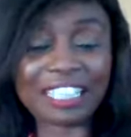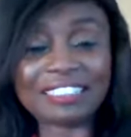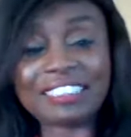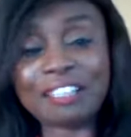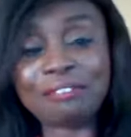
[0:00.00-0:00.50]
there
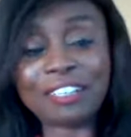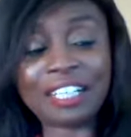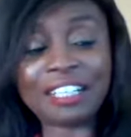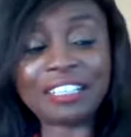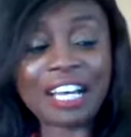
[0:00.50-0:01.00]
are
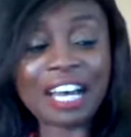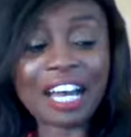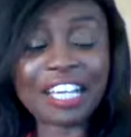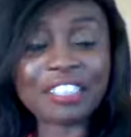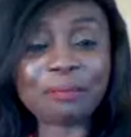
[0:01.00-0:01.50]
several
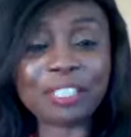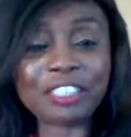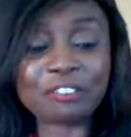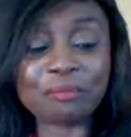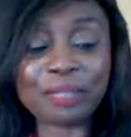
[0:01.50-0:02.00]

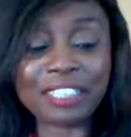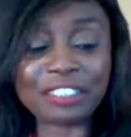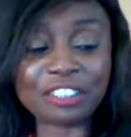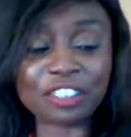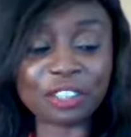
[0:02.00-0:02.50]
aspects of
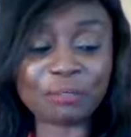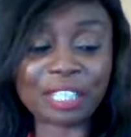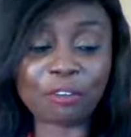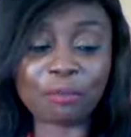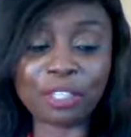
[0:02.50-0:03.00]
mentorship
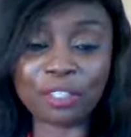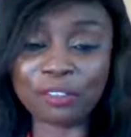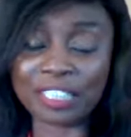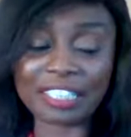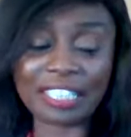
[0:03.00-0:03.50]
that we'll be
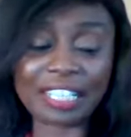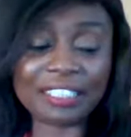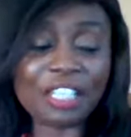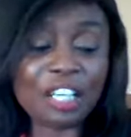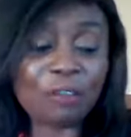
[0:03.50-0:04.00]
looking
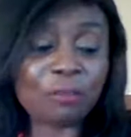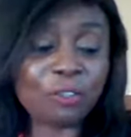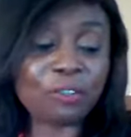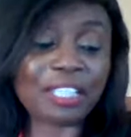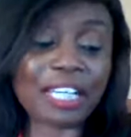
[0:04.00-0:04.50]
at
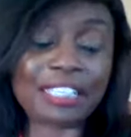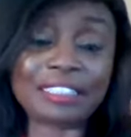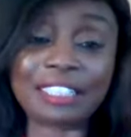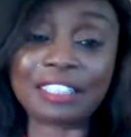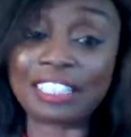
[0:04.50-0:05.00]
we'll look at uh,